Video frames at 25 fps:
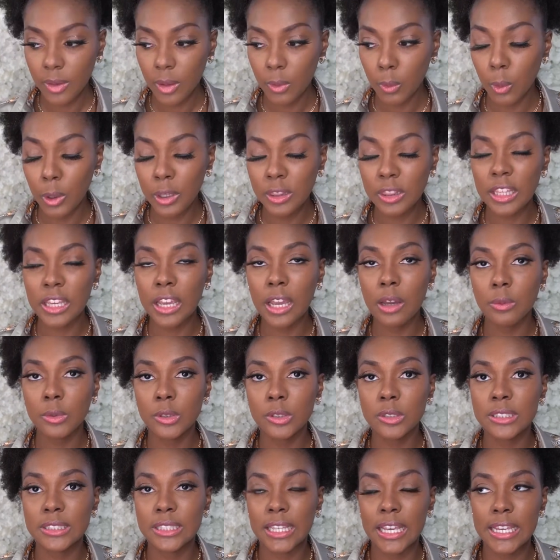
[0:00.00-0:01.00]
One thing I
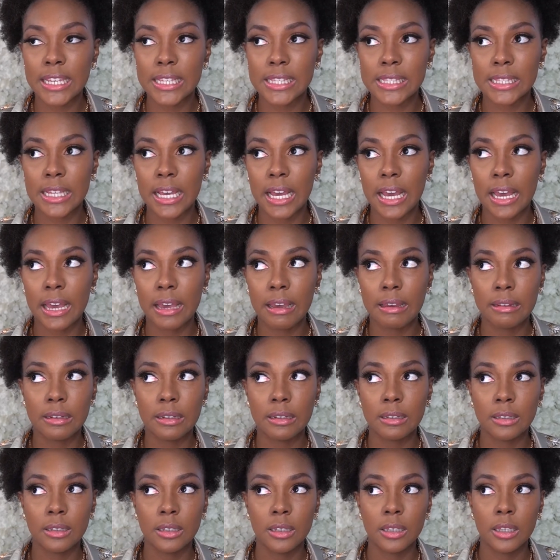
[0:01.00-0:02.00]
will say is that
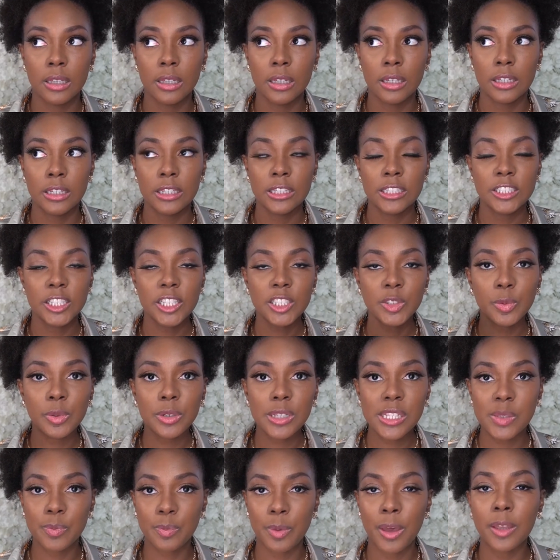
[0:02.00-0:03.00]
just
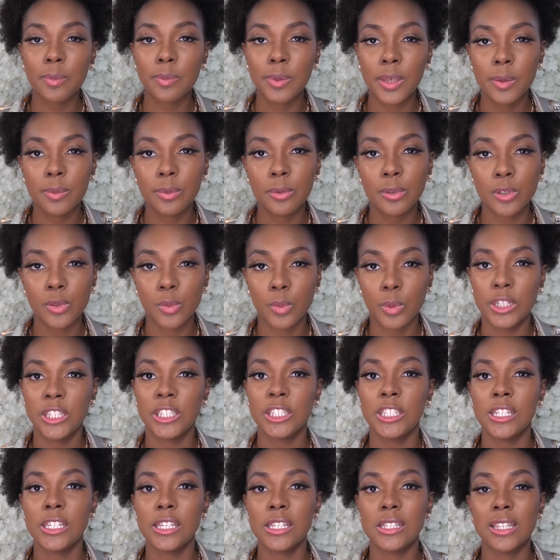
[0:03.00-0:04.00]
respect people's
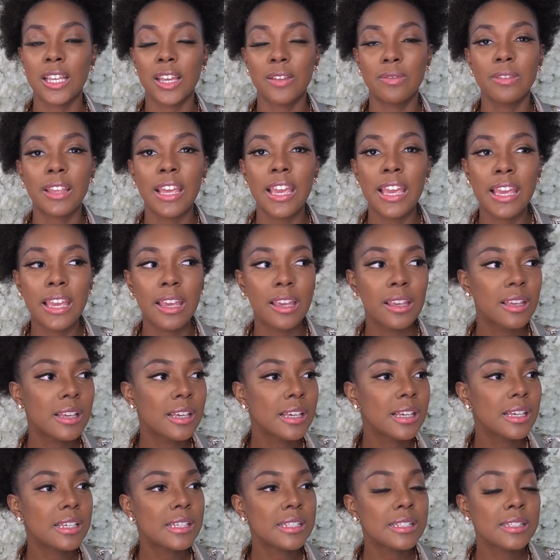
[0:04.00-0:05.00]
wishes. If they
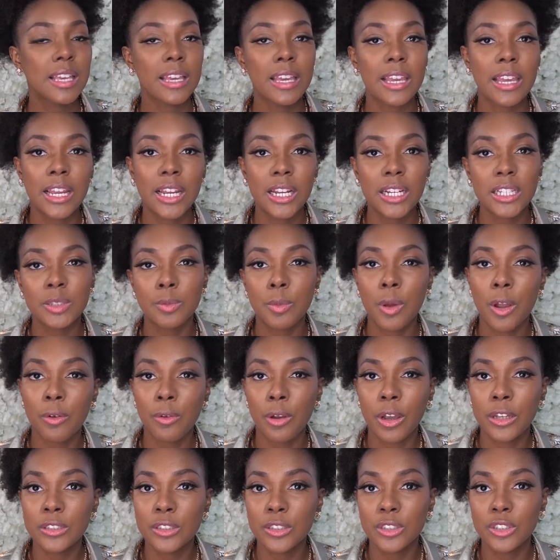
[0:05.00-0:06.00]
say, here's my
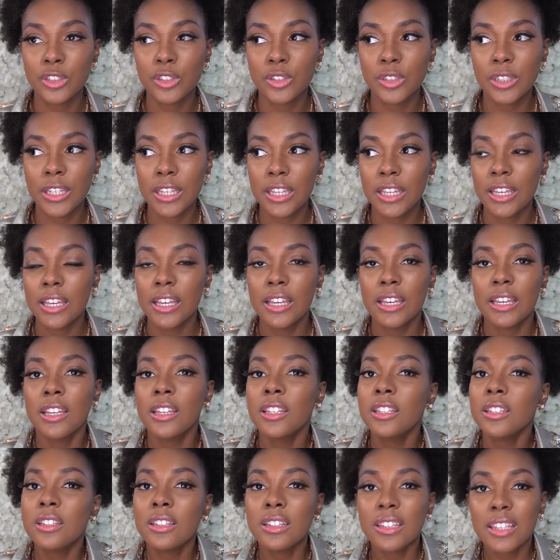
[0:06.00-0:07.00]
registry,
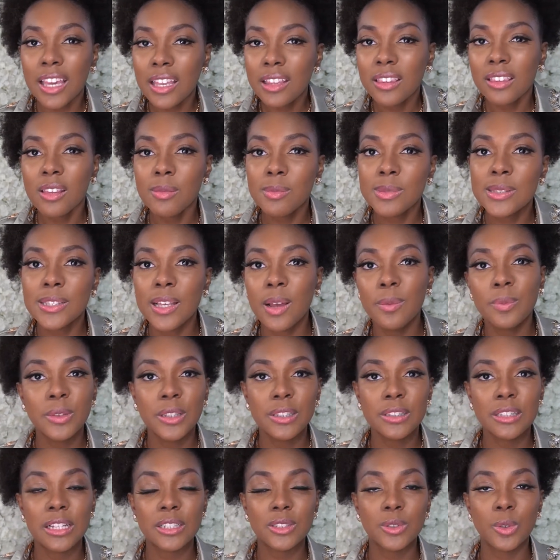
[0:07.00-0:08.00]
get them
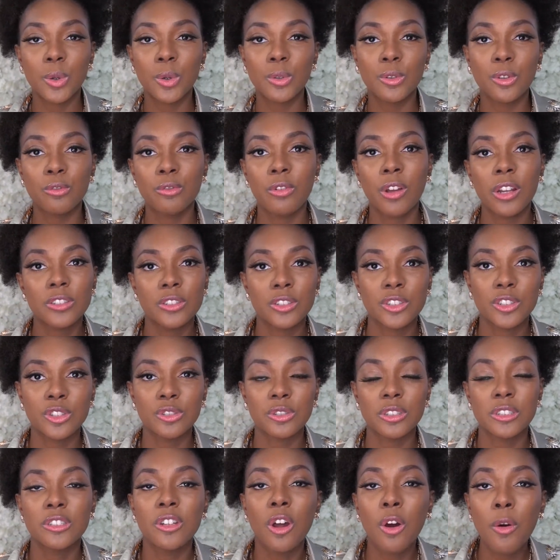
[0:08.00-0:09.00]
something that's on the
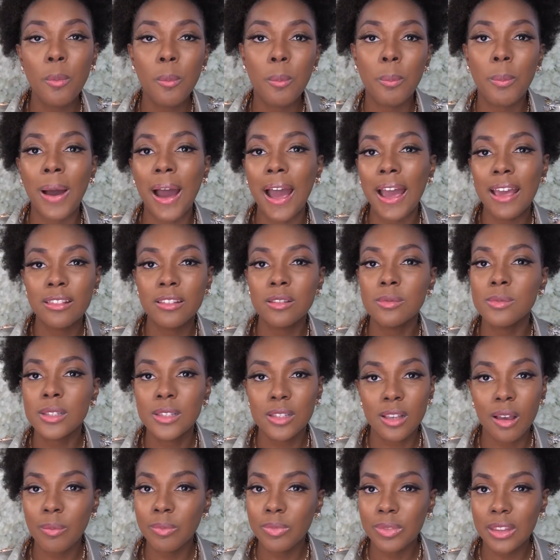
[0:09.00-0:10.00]
registry. Don't buy them
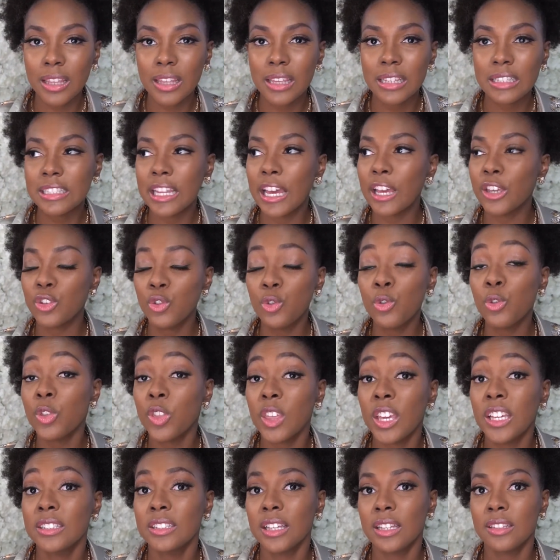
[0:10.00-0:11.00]
something that you
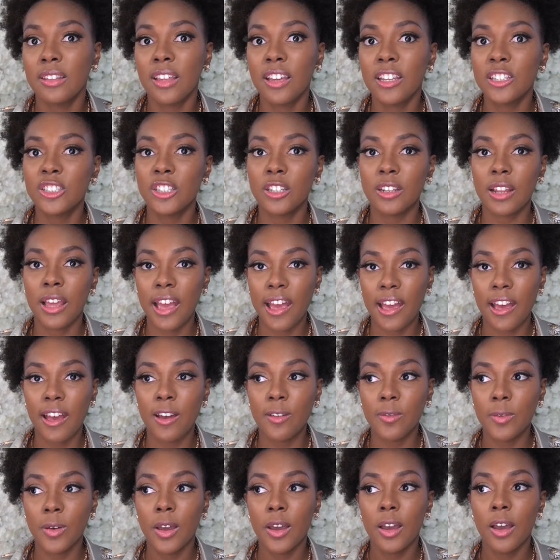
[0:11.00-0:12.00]
think that they should
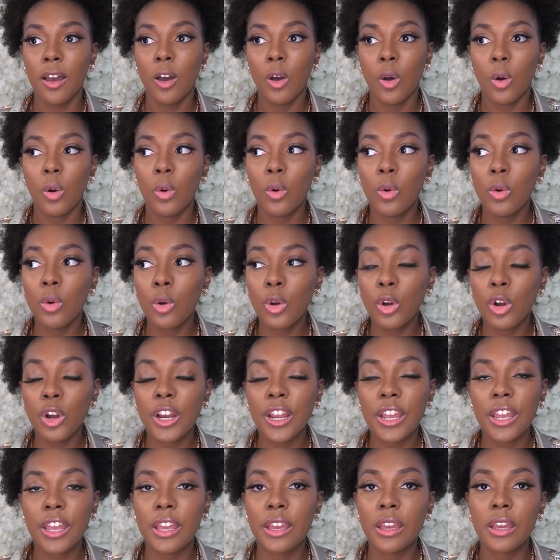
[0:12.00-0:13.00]
have,
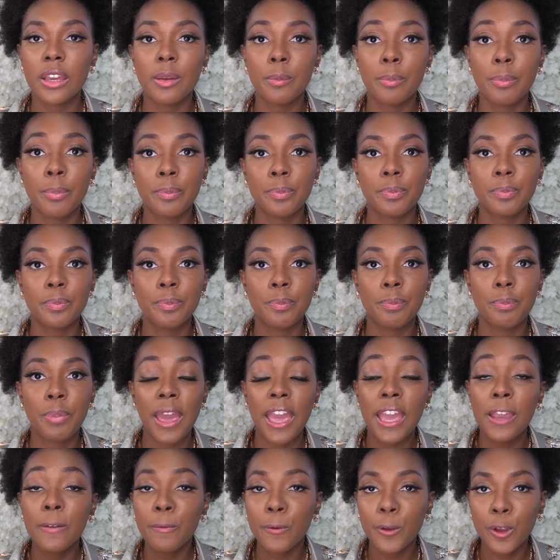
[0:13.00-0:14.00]
or
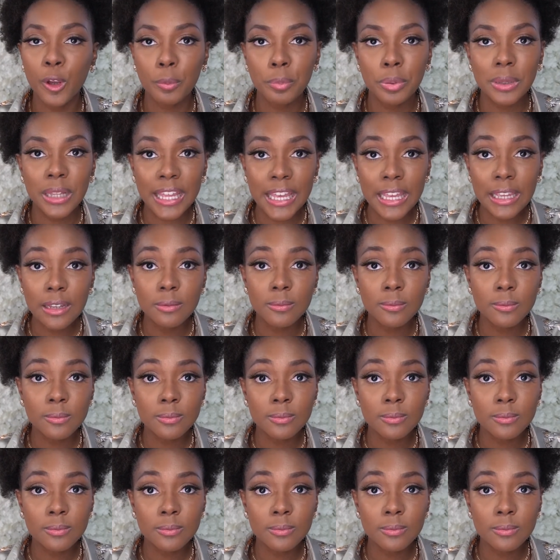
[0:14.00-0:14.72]
pay for your plate,